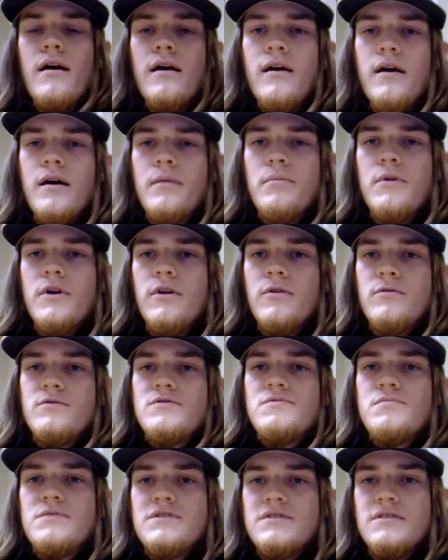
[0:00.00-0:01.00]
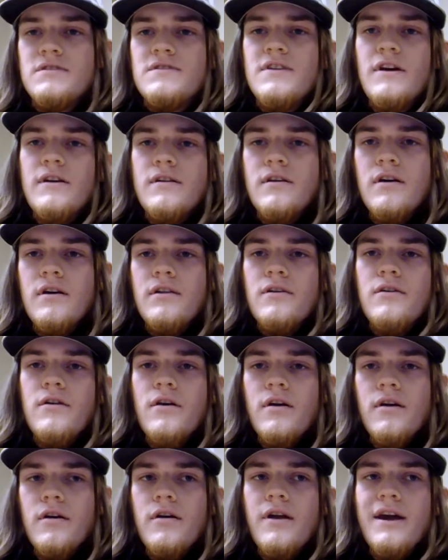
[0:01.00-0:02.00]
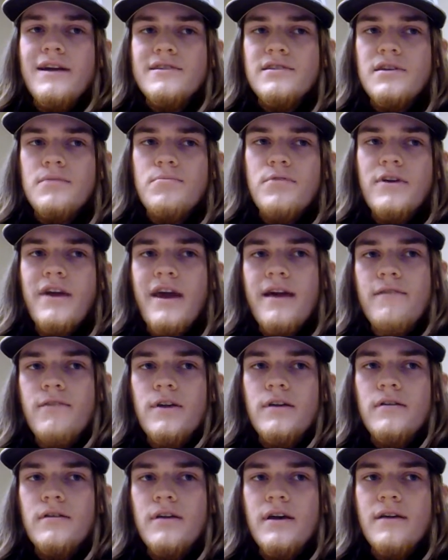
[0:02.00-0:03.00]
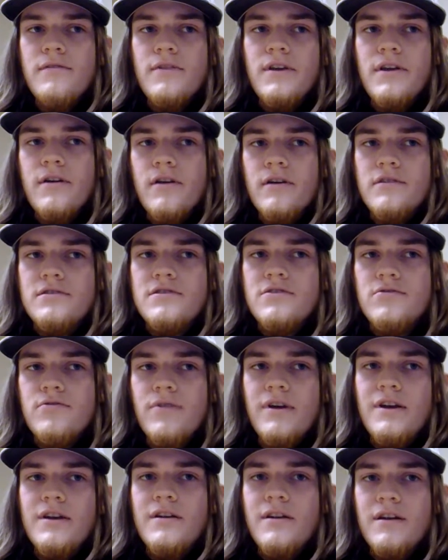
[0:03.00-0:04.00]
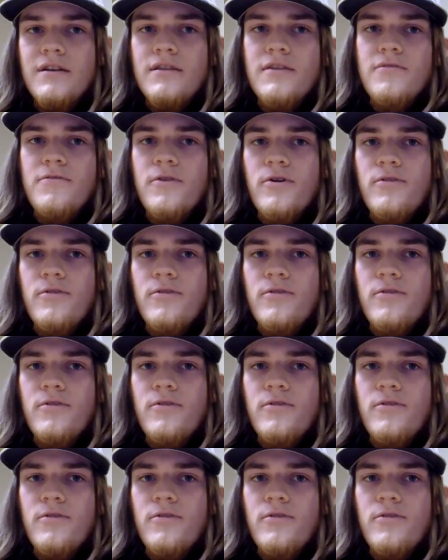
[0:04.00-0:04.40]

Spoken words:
Cones, which detect color, are actually pretty heavily concentrated in the